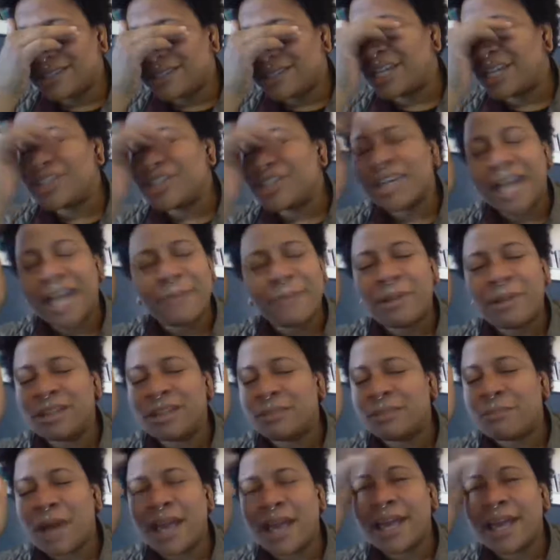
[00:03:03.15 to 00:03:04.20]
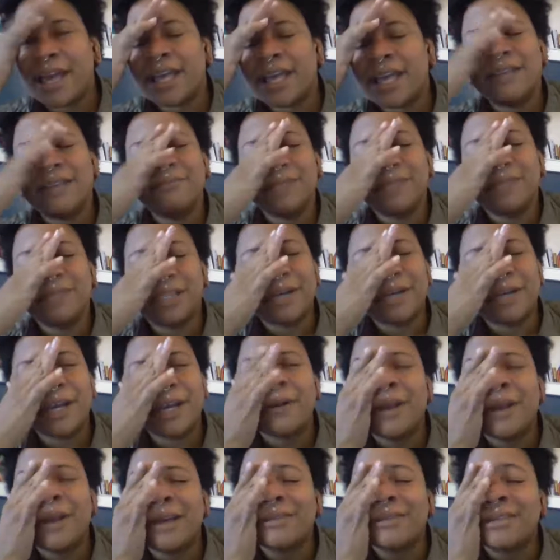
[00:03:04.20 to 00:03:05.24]
just send your hate mail to Maya at
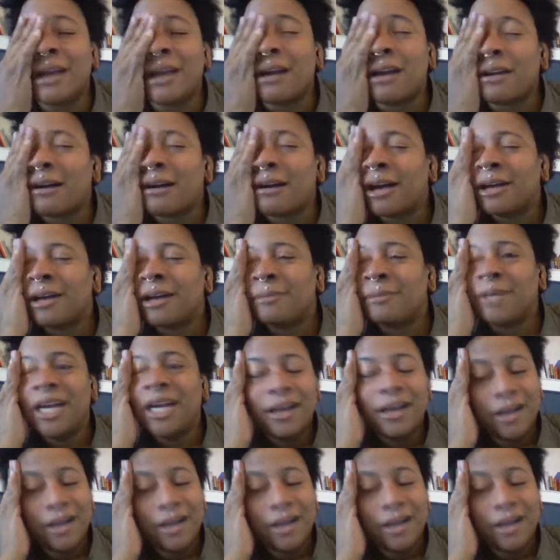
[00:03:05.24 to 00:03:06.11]
literaryroadhouse.com.